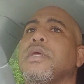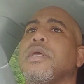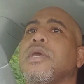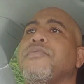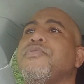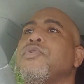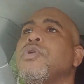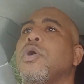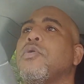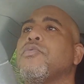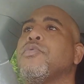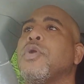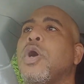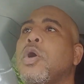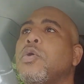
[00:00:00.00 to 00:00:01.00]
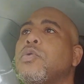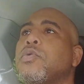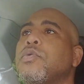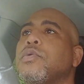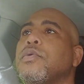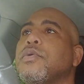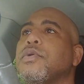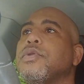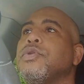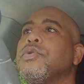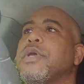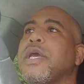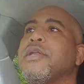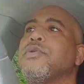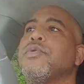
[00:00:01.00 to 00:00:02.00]
If you don't know, you
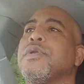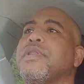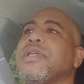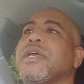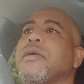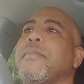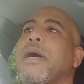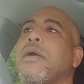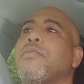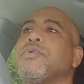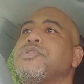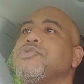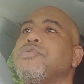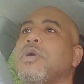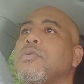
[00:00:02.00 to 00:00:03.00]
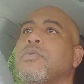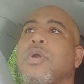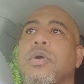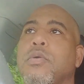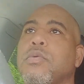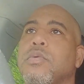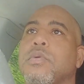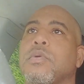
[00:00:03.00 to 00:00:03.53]
can't do anything about what you don't know.